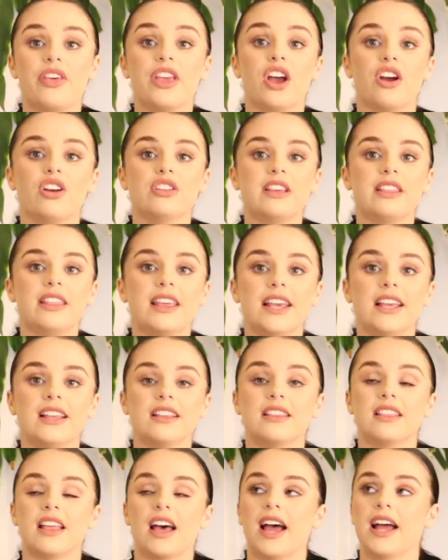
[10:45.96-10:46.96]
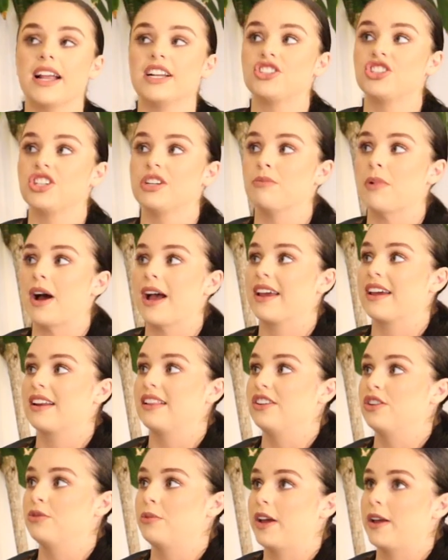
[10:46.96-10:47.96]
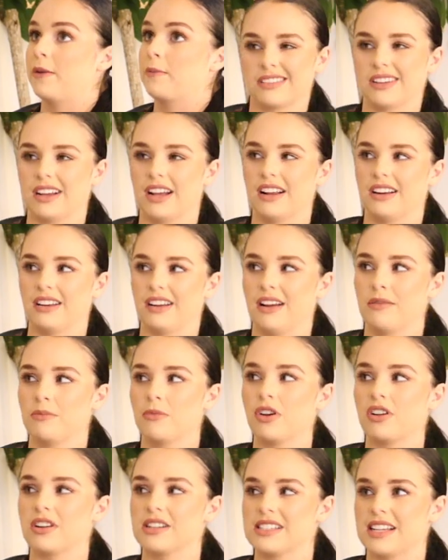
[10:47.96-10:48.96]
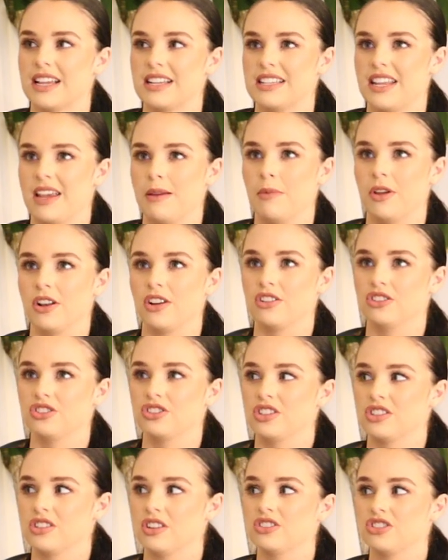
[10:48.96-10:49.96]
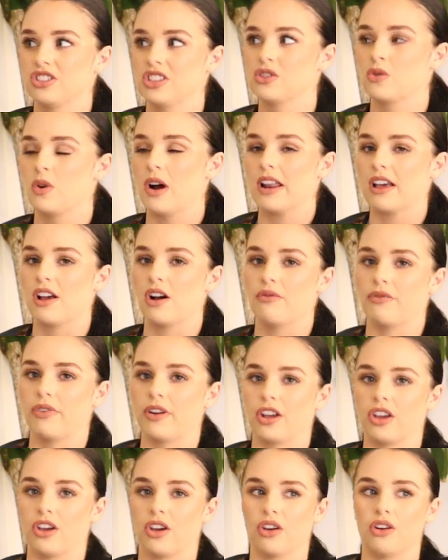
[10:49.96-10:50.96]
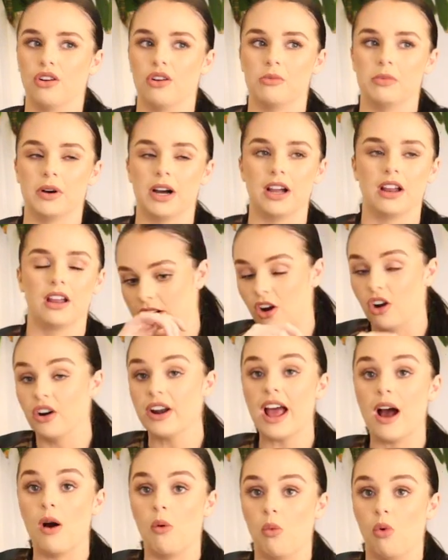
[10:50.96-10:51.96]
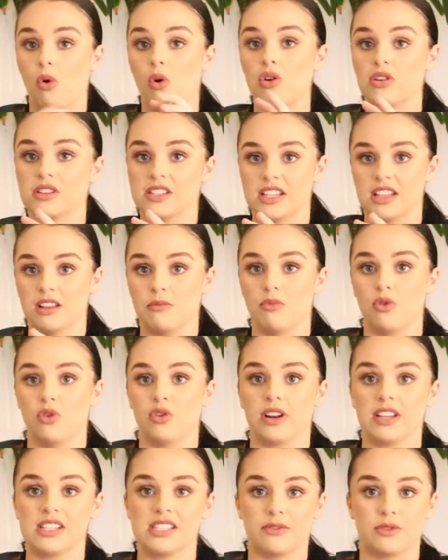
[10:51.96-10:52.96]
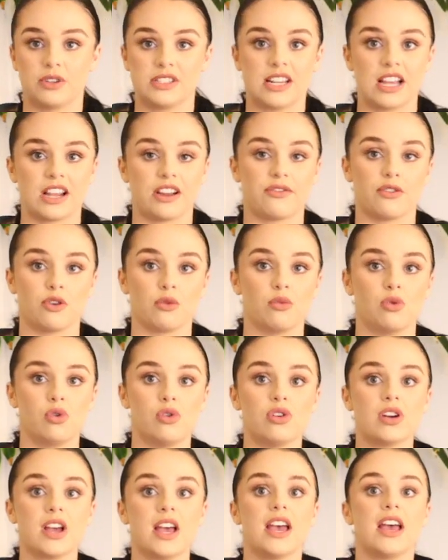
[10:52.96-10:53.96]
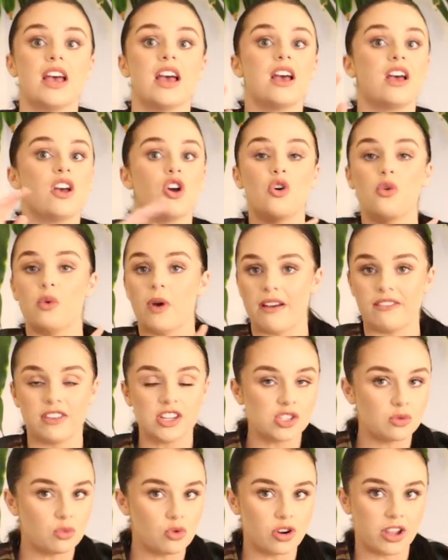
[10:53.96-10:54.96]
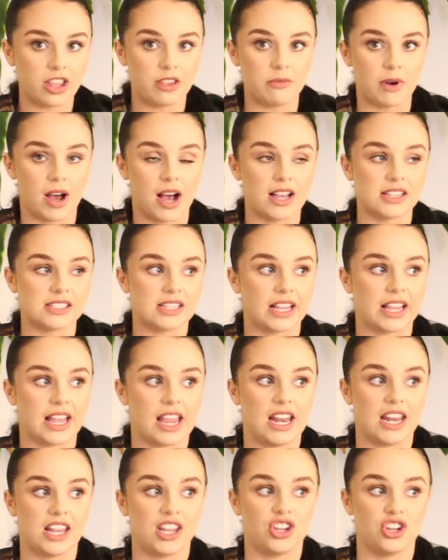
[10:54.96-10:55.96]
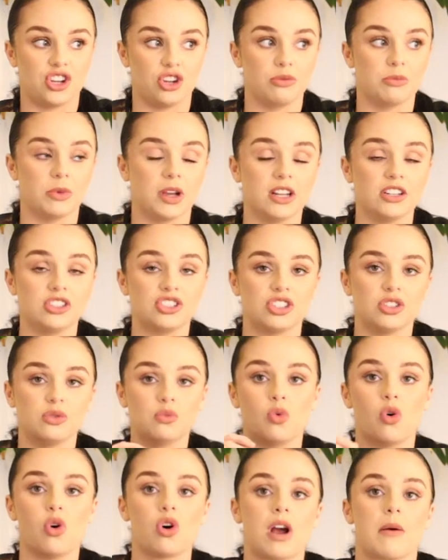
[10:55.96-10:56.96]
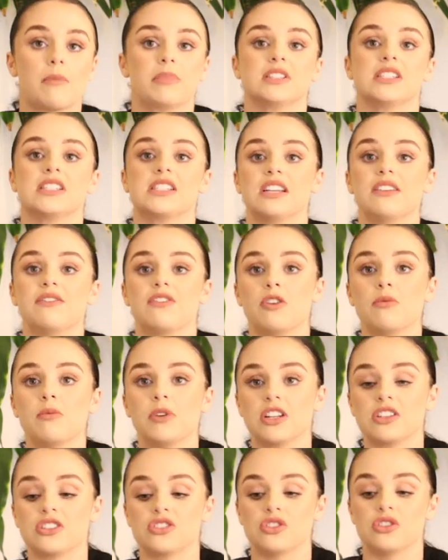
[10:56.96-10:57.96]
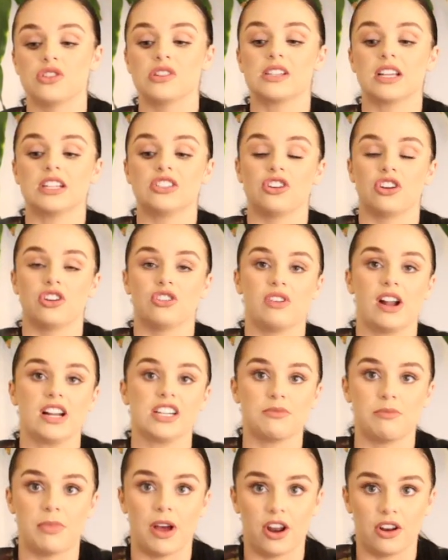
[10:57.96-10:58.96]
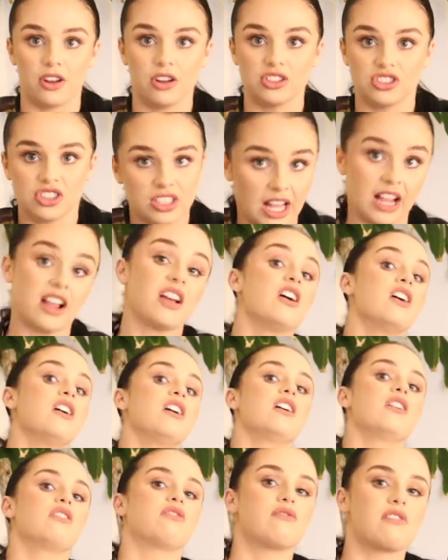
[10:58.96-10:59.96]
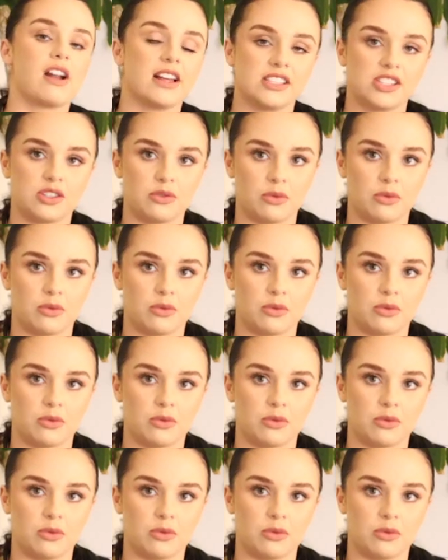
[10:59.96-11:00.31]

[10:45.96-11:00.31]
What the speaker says: The only thing that she might get a little bit, I'm not gonna say timid, because she's quite a confident girl, but on our walks in the mornings, if we take her for a walk, whoever's walking past, like any human, she'll walk up and sniff them, and as soon as they turn around to pat her, she like runs